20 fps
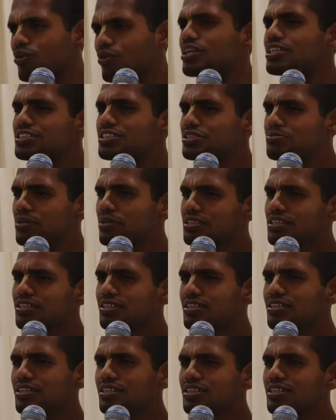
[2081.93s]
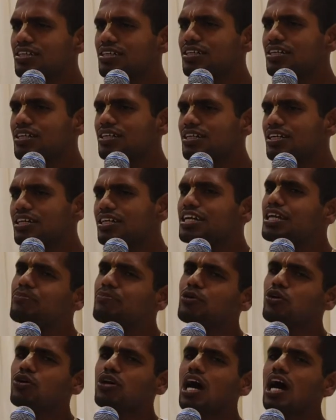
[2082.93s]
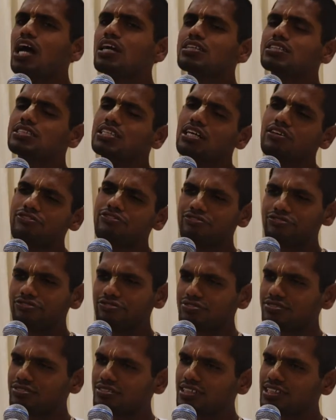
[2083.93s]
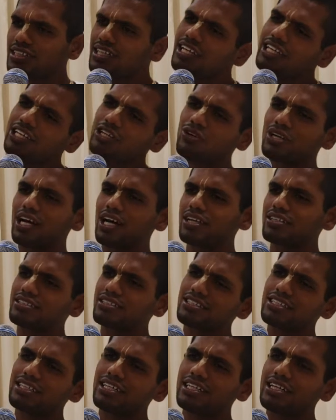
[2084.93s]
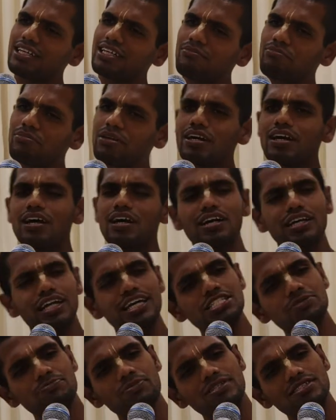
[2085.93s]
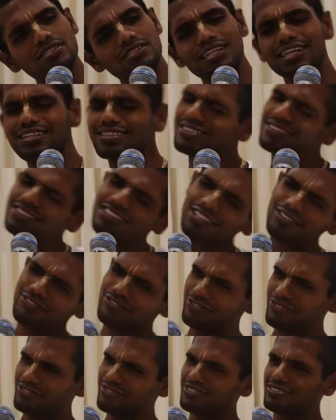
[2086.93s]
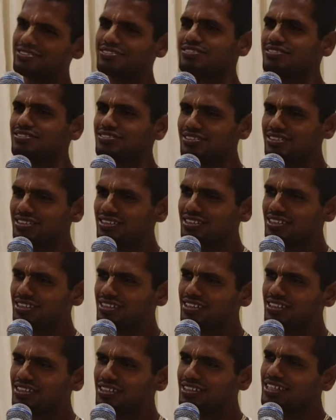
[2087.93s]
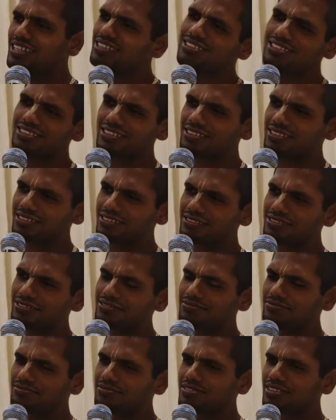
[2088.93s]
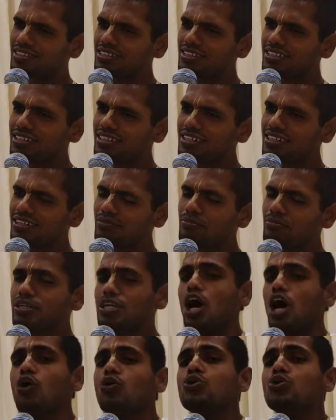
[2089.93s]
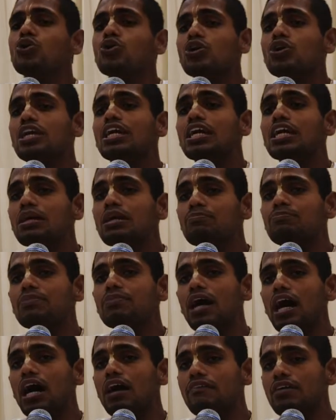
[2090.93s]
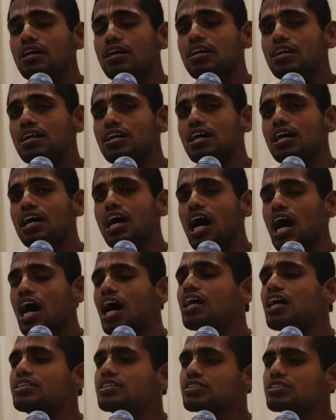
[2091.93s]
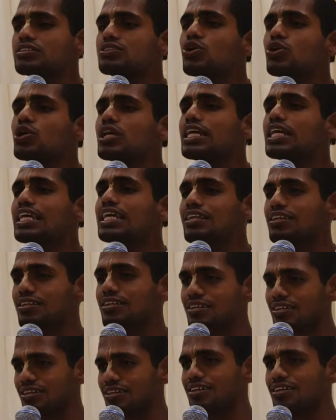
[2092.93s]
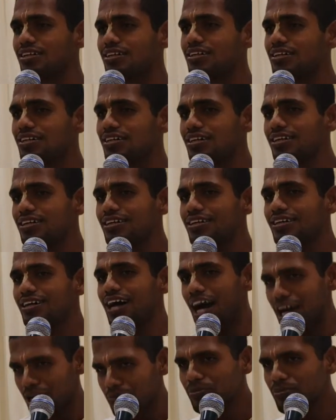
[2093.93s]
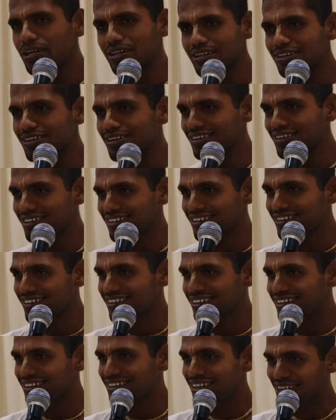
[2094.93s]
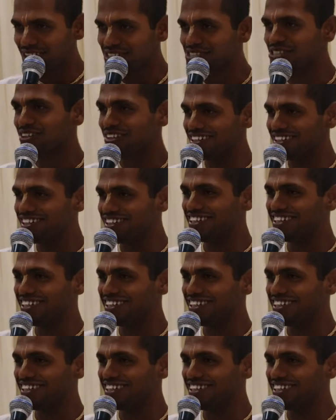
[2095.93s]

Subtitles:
What is this bhakti? Keep your heart soft, clean your heart, be a nice person. That's it enough. That's it. But how do you keep our heart so clean? Harpic, Lysol.